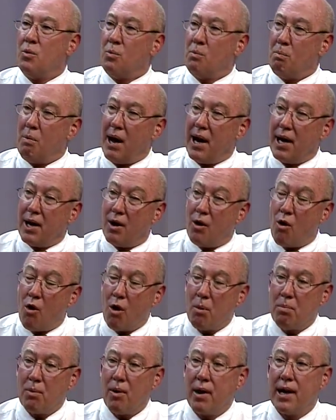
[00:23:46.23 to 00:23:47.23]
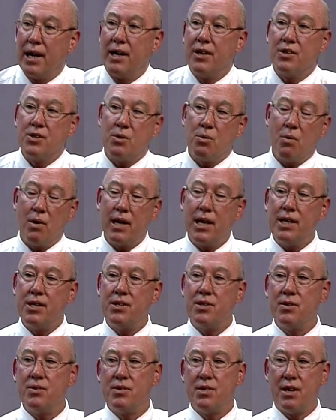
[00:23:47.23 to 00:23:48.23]
by incorporating
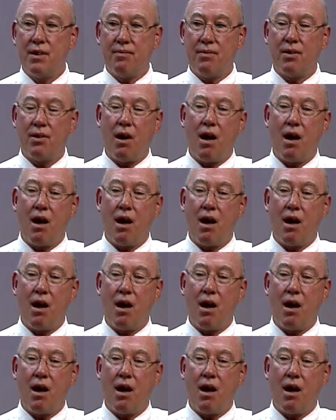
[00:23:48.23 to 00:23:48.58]
22 different